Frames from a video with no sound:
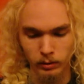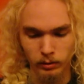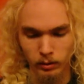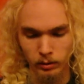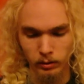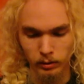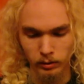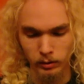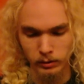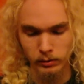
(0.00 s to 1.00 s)
And
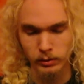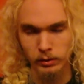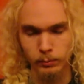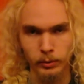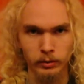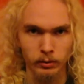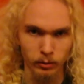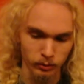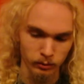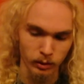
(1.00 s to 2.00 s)
there's a steel spring
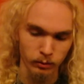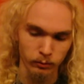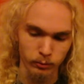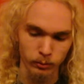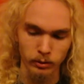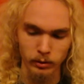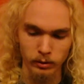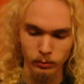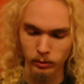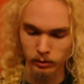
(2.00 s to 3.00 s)
going down through here
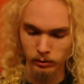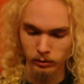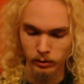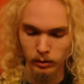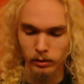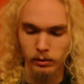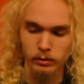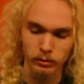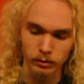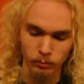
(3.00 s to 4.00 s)
as well, so
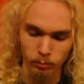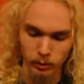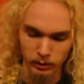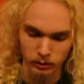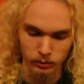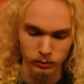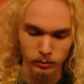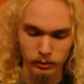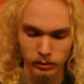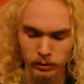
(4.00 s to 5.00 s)
it doesn't break too
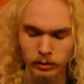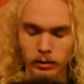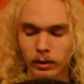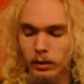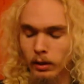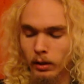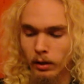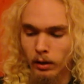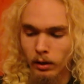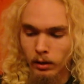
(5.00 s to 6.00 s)
easily.
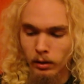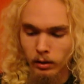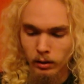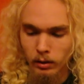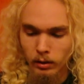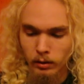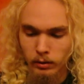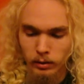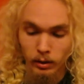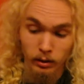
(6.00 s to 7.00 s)

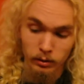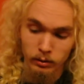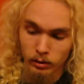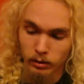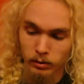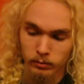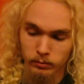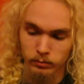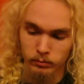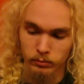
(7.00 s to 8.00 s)
It can get
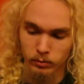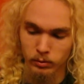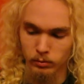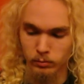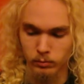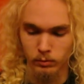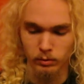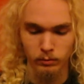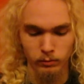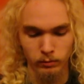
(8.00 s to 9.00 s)

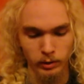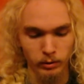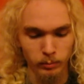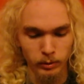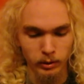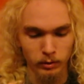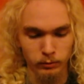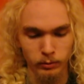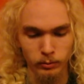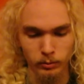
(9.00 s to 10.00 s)
very big
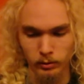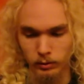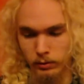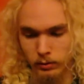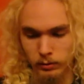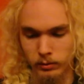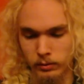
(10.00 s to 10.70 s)
if you wanted to.